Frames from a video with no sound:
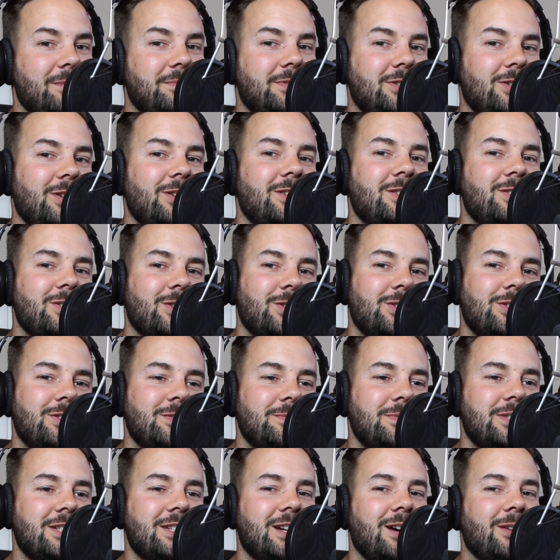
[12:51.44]
absolutely tons
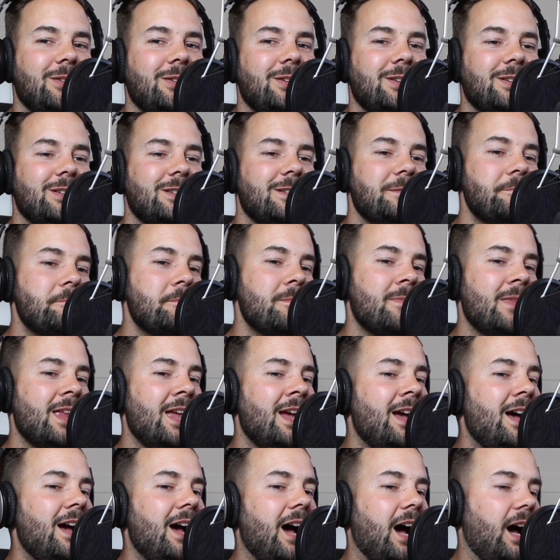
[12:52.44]
of battalions.
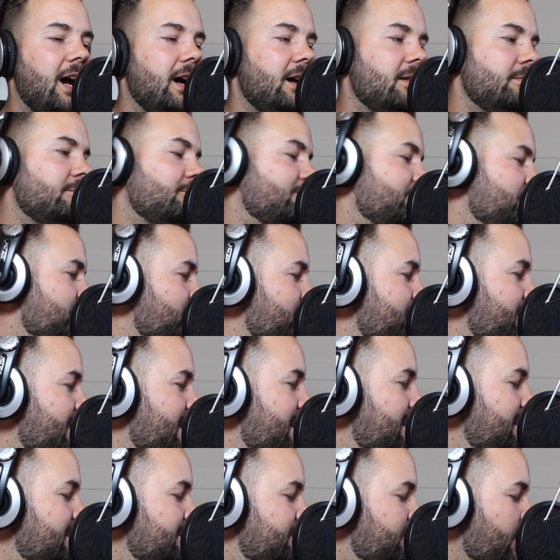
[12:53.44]

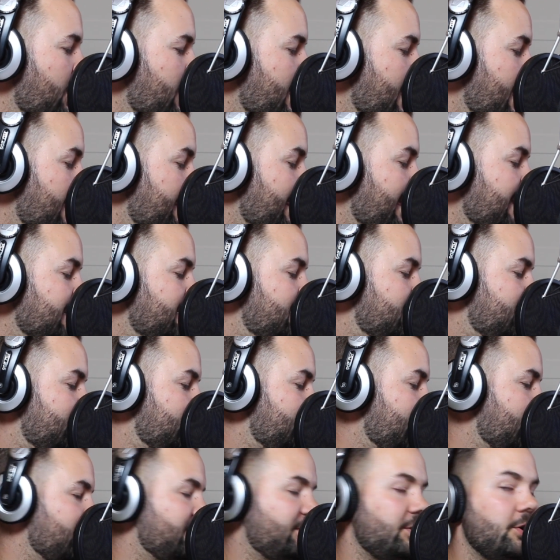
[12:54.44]
So yeah, that's
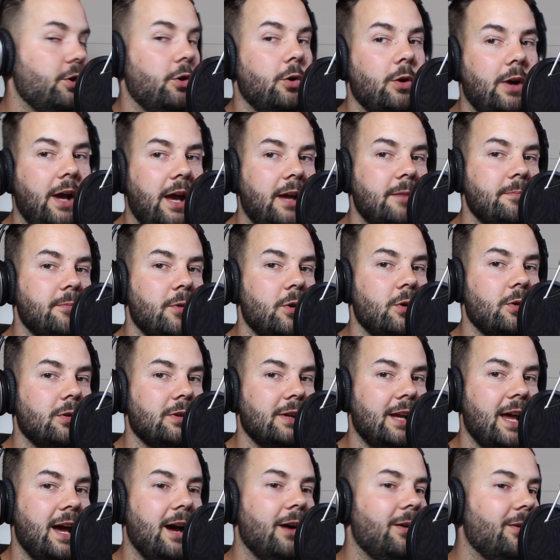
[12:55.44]
the Allgate book.
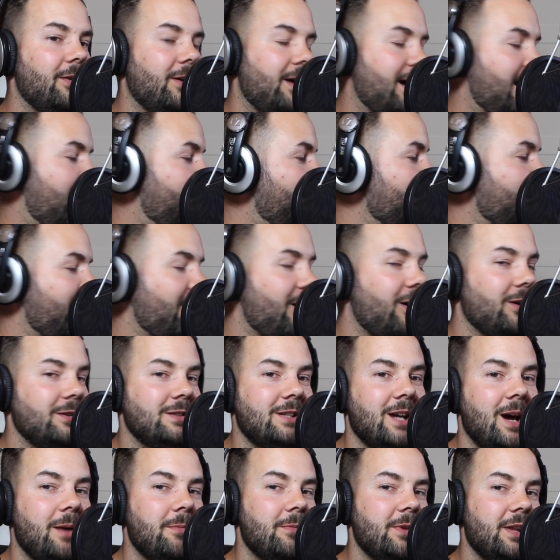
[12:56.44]
Now, I've had a hard
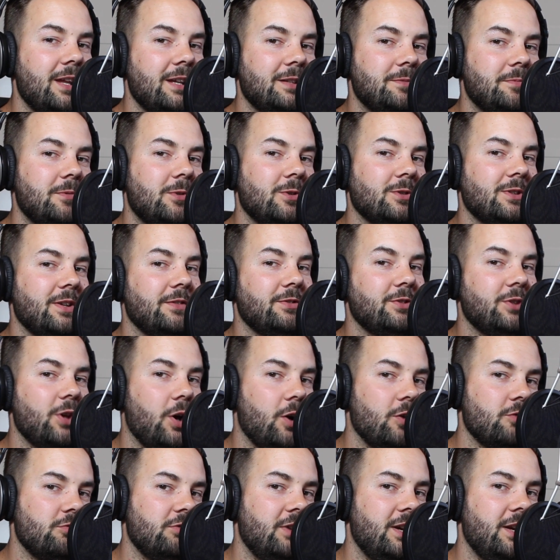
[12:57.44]
time with this because I've
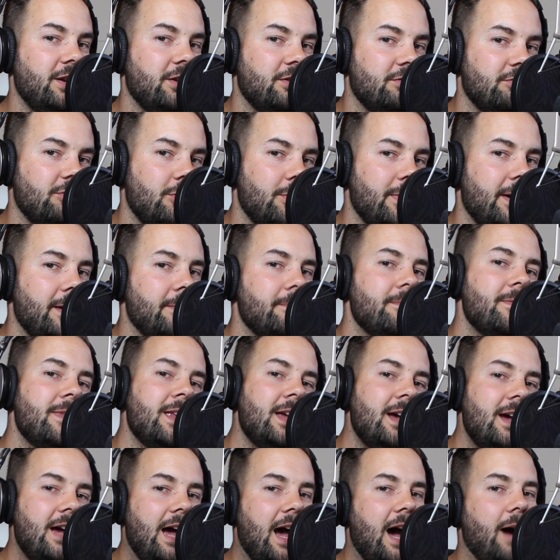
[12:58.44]
started reading through it.
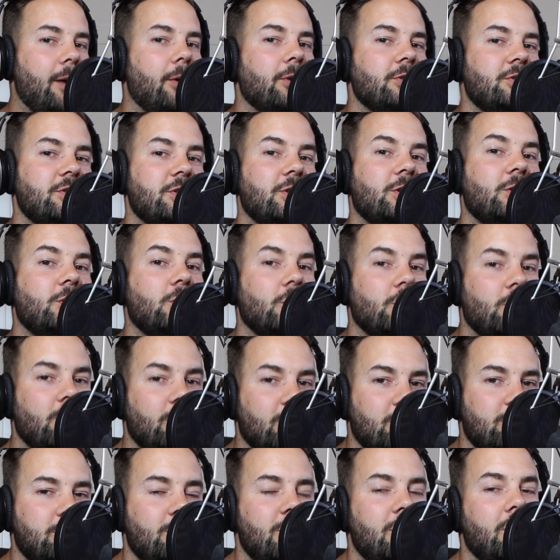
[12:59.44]
I wanted a good
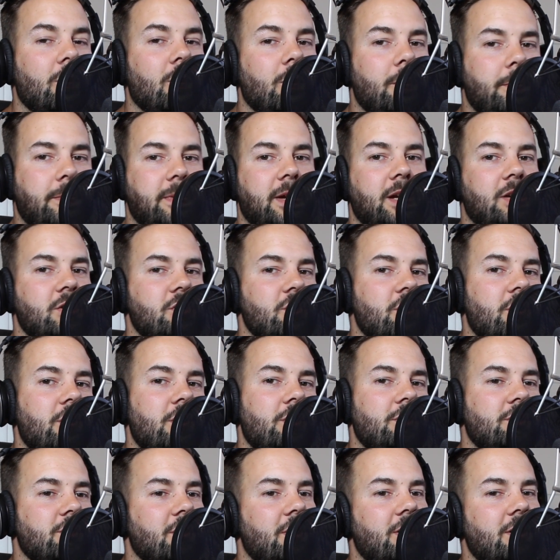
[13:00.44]
look through all the
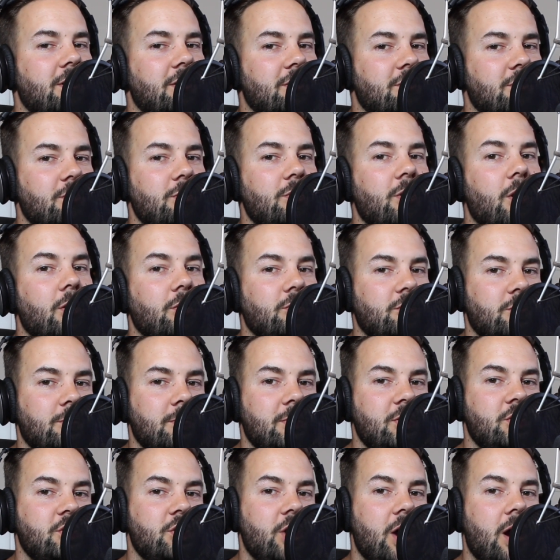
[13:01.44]
pictures and do notes for
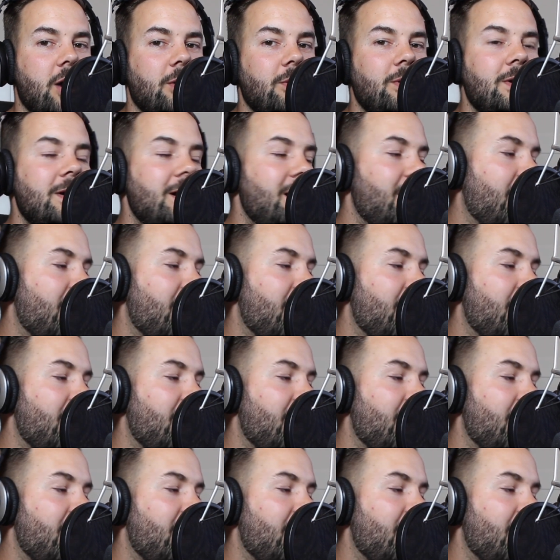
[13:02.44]
my show,